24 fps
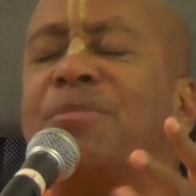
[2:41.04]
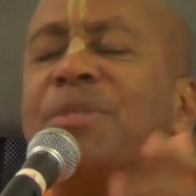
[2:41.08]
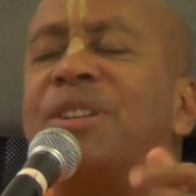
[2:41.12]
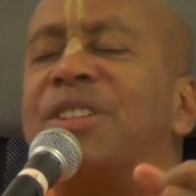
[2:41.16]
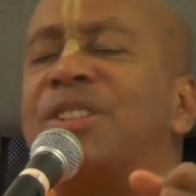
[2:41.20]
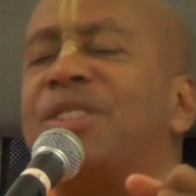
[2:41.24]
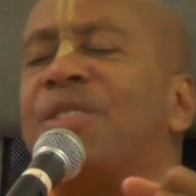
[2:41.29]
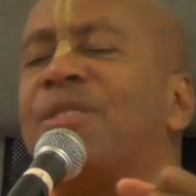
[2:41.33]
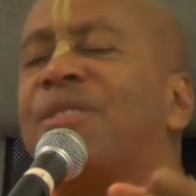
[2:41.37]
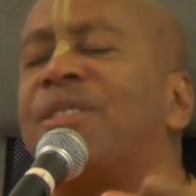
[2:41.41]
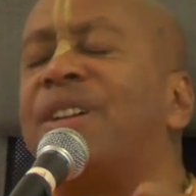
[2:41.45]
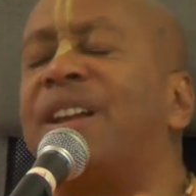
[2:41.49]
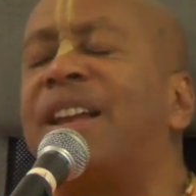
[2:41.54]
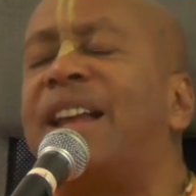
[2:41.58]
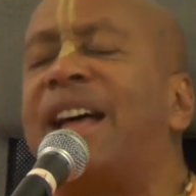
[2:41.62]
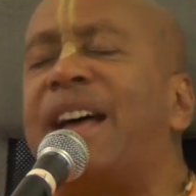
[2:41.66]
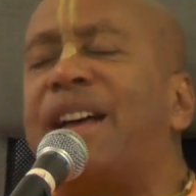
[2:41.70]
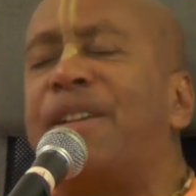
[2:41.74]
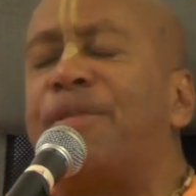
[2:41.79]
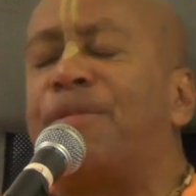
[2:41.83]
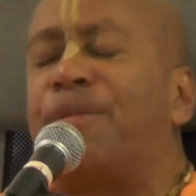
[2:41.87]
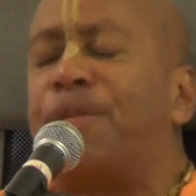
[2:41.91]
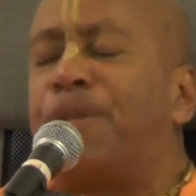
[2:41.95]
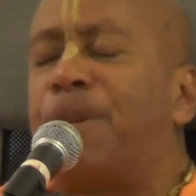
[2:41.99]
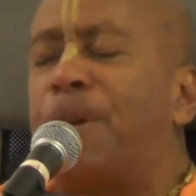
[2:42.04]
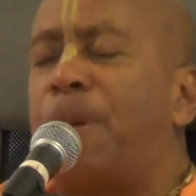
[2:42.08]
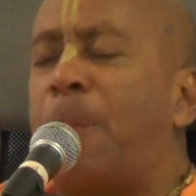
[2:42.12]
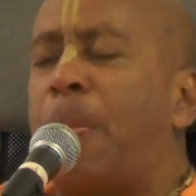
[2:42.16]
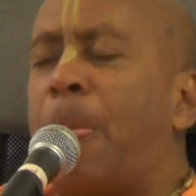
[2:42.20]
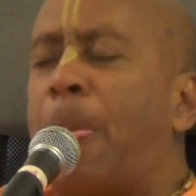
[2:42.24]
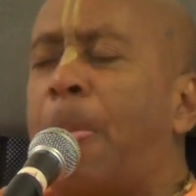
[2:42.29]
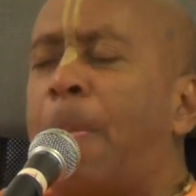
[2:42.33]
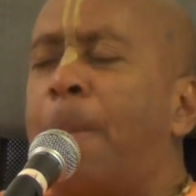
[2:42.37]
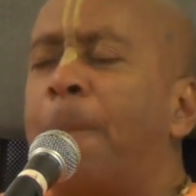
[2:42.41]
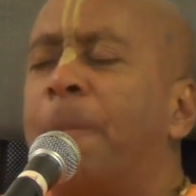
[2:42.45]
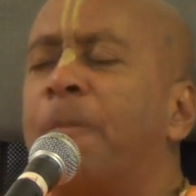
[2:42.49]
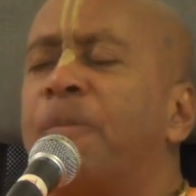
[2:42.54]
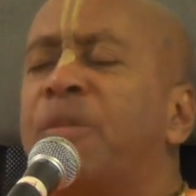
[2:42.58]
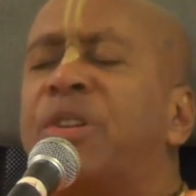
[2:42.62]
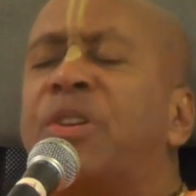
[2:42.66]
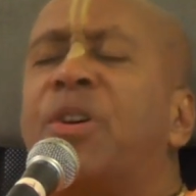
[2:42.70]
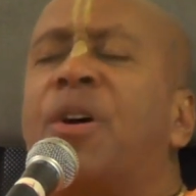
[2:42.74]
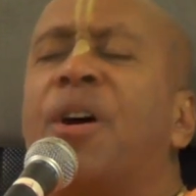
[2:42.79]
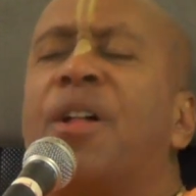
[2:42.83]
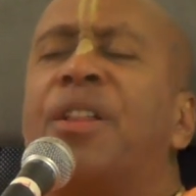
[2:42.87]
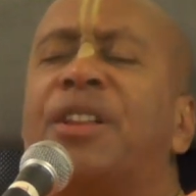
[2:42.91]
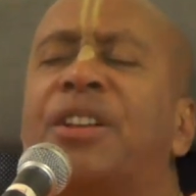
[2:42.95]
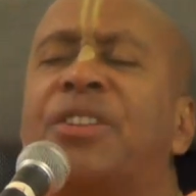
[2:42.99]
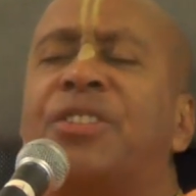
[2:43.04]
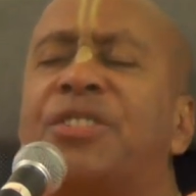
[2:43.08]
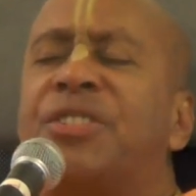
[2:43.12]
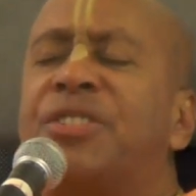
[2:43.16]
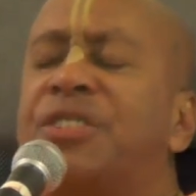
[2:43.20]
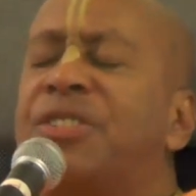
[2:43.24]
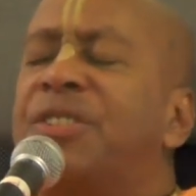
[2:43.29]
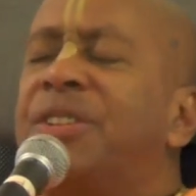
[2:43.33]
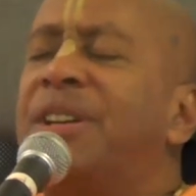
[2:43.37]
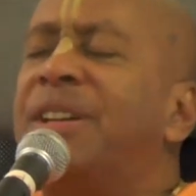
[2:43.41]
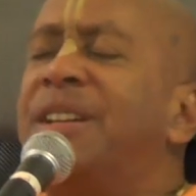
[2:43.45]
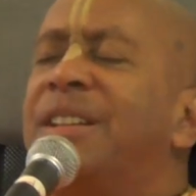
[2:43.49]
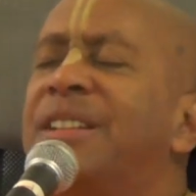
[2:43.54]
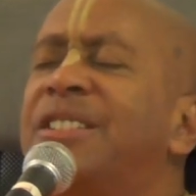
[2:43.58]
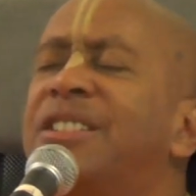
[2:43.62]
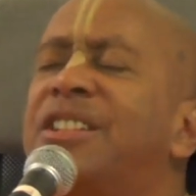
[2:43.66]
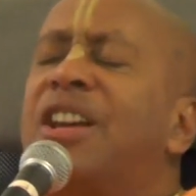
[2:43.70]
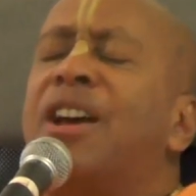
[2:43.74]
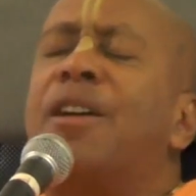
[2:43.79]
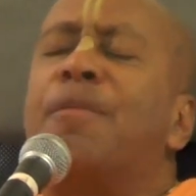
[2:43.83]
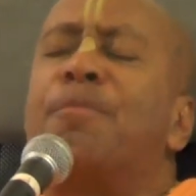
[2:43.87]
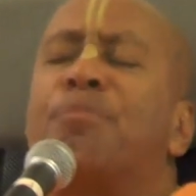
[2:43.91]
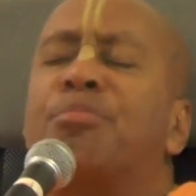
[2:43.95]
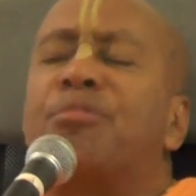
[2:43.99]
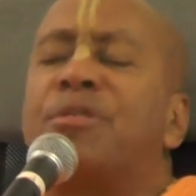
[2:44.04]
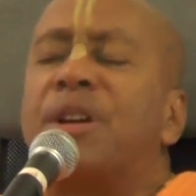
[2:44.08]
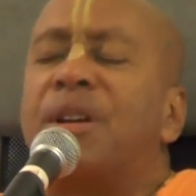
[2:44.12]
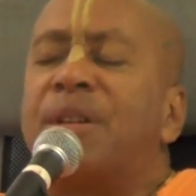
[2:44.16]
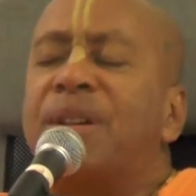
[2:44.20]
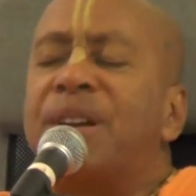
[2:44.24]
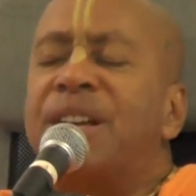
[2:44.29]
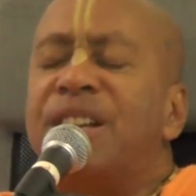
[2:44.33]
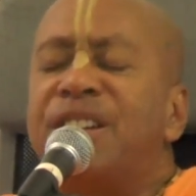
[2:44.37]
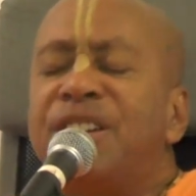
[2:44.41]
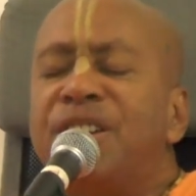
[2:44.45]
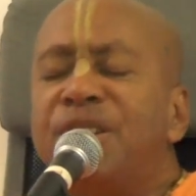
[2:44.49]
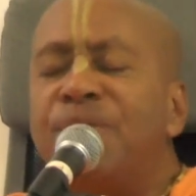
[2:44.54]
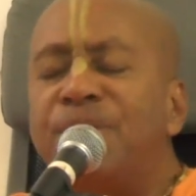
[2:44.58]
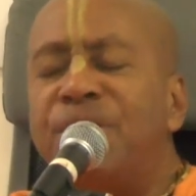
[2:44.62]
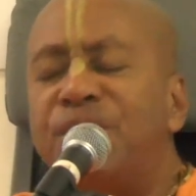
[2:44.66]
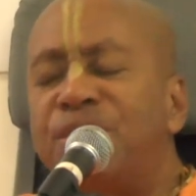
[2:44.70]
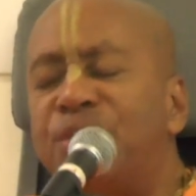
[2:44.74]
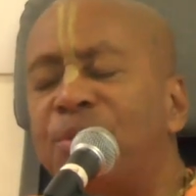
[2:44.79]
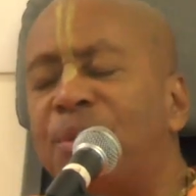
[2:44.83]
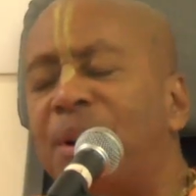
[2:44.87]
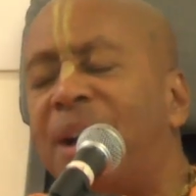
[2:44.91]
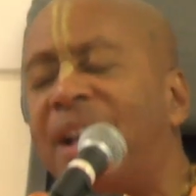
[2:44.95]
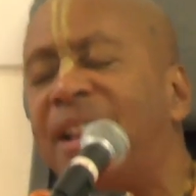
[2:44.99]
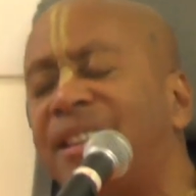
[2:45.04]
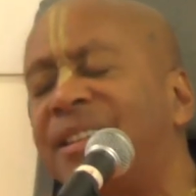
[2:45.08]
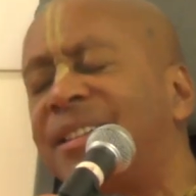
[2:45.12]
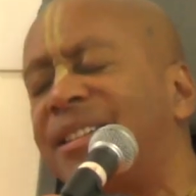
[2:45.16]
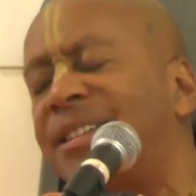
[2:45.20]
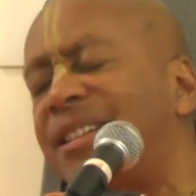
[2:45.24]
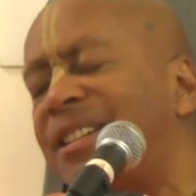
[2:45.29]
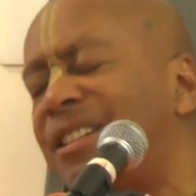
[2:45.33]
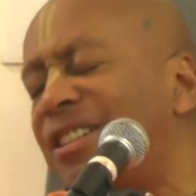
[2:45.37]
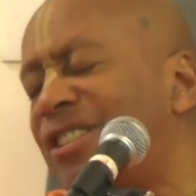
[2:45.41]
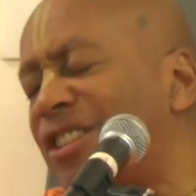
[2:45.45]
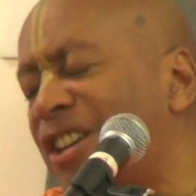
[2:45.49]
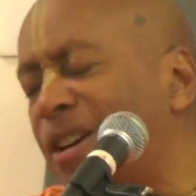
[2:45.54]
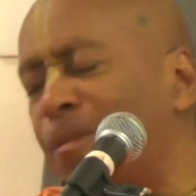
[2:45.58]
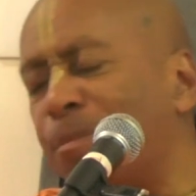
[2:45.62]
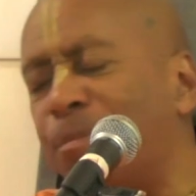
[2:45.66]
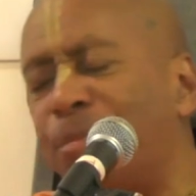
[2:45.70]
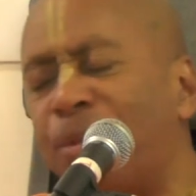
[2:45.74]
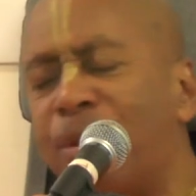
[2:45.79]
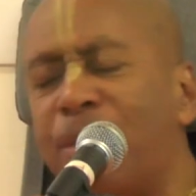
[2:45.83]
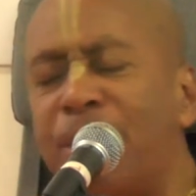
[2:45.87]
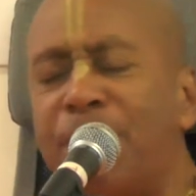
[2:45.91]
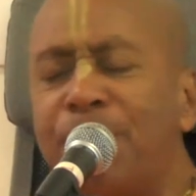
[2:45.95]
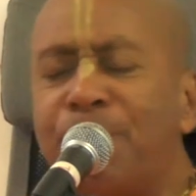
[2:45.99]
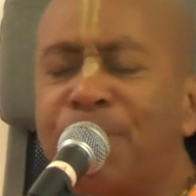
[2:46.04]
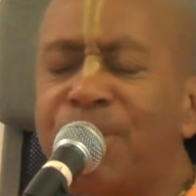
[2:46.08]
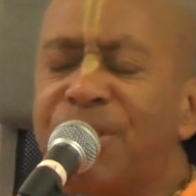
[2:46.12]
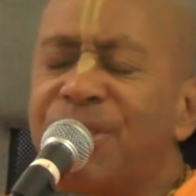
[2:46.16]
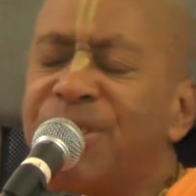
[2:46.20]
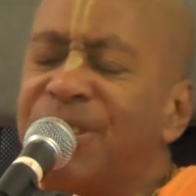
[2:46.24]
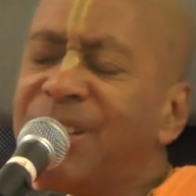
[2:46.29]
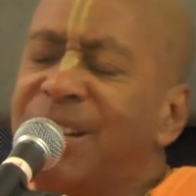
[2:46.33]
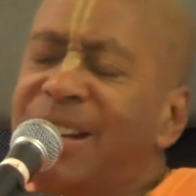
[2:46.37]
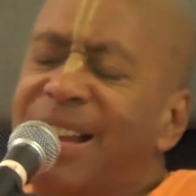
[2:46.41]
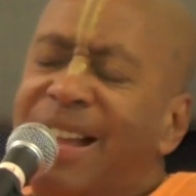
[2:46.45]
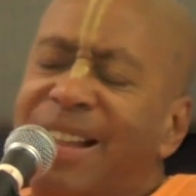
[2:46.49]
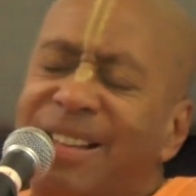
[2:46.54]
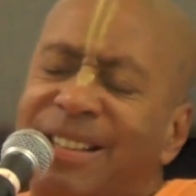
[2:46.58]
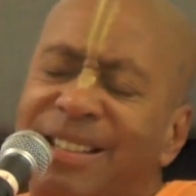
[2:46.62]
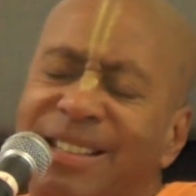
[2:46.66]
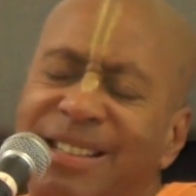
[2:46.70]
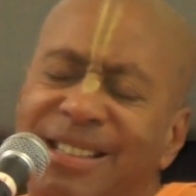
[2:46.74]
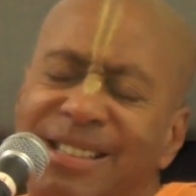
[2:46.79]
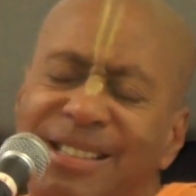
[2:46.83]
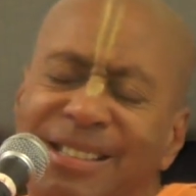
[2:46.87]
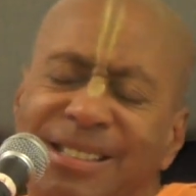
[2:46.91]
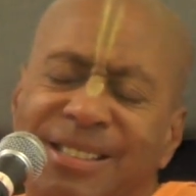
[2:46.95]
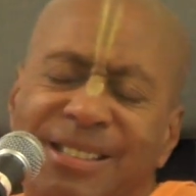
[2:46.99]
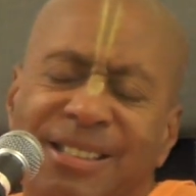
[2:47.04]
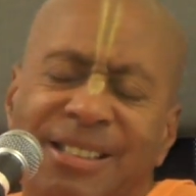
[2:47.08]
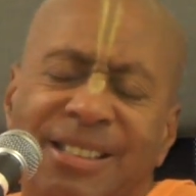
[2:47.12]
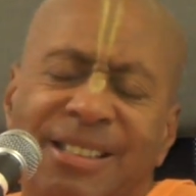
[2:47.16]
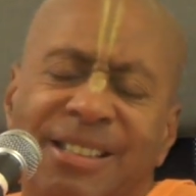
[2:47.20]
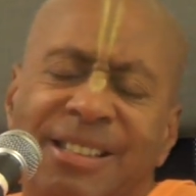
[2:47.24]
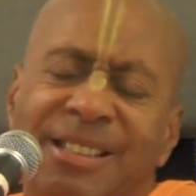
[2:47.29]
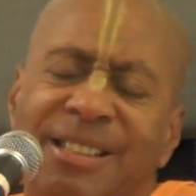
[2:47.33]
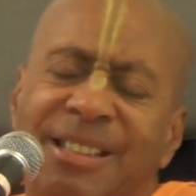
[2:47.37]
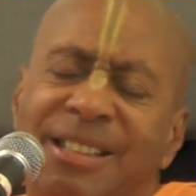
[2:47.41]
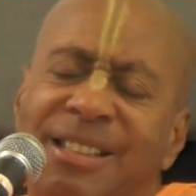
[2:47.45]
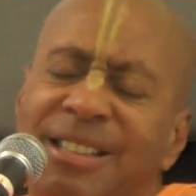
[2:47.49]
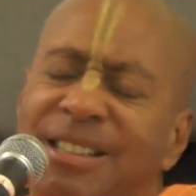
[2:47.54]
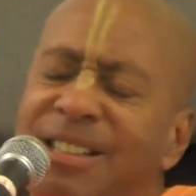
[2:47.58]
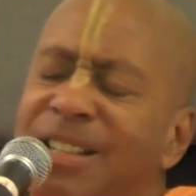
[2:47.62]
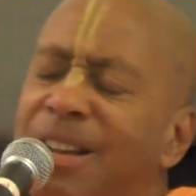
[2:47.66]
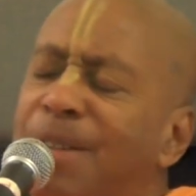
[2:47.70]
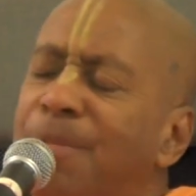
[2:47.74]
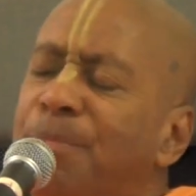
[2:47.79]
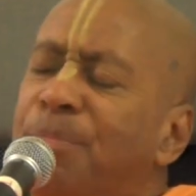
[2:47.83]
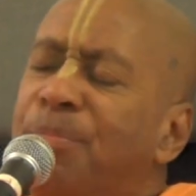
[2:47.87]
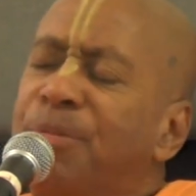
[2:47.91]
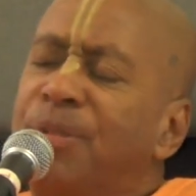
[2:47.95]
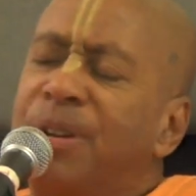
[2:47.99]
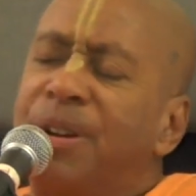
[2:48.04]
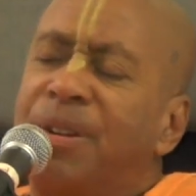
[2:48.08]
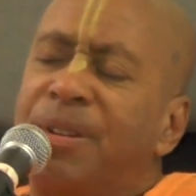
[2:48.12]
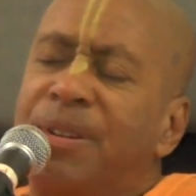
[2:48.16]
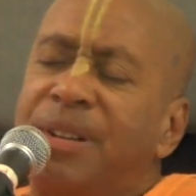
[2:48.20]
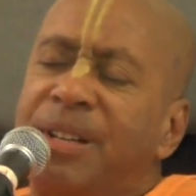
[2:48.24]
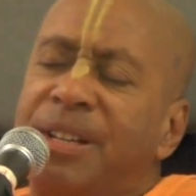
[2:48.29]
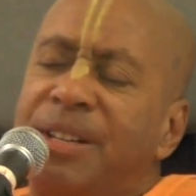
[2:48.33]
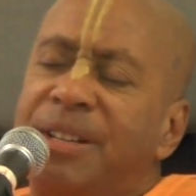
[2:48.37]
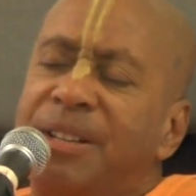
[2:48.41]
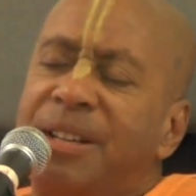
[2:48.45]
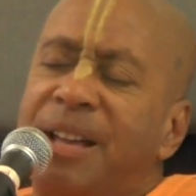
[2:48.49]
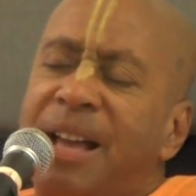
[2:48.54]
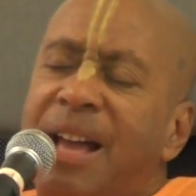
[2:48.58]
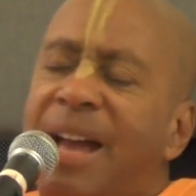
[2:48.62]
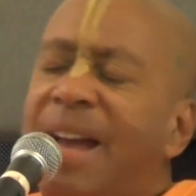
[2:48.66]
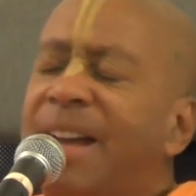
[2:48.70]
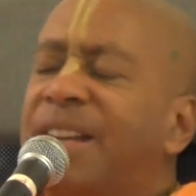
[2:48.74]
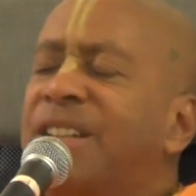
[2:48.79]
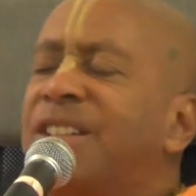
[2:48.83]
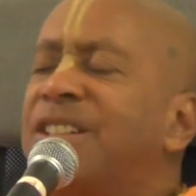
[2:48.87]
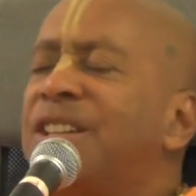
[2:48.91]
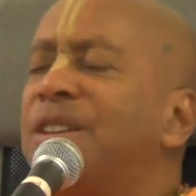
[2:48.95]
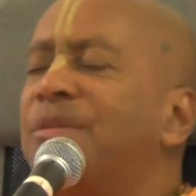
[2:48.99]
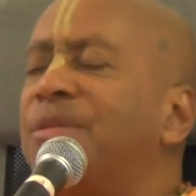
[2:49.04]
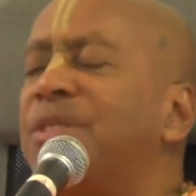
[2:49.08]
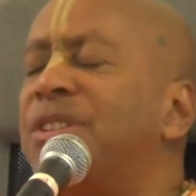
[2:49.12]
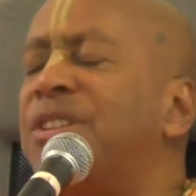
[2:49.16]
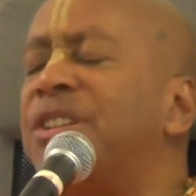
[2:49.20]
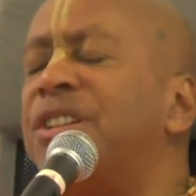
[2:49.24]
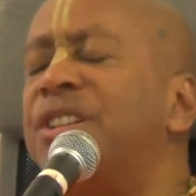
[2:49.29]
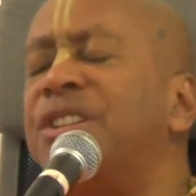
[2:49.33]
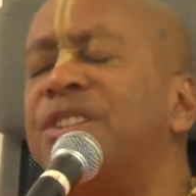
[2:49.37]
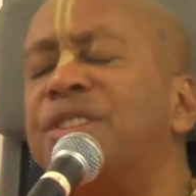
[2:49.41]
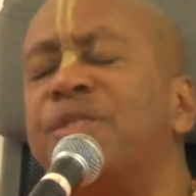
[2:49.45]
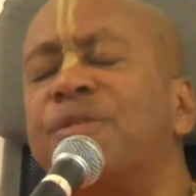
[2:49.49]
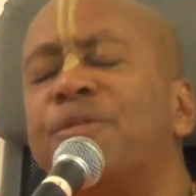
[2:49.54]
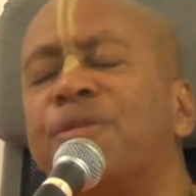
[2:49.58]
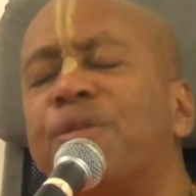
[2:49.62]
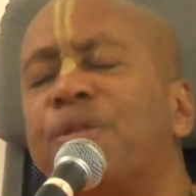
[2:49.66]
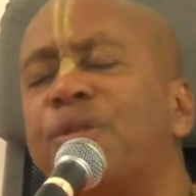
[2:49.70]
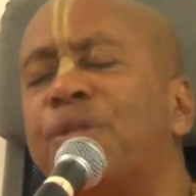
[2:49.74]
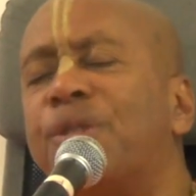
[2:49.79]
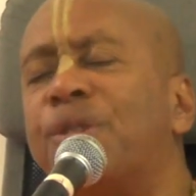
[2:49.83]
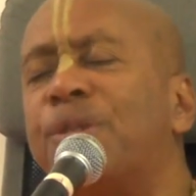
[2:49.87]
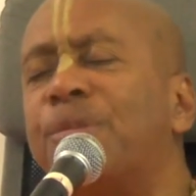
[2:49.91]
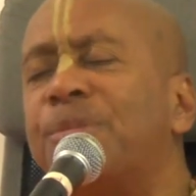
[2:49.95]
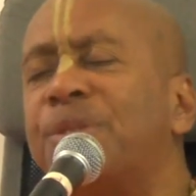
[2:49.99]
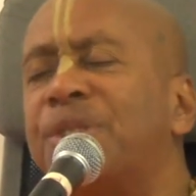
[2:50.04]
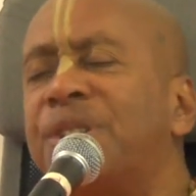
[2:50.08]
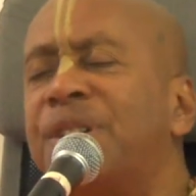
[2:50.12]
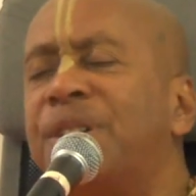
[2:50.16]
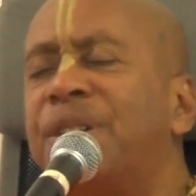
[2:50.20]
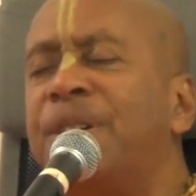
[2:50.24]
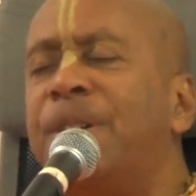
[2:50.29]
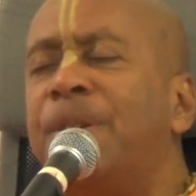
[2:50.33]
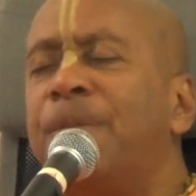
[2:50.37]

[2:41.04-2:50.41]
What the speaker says: in material life with all its temporary individuality, temporary personalities, temporary activities and forms.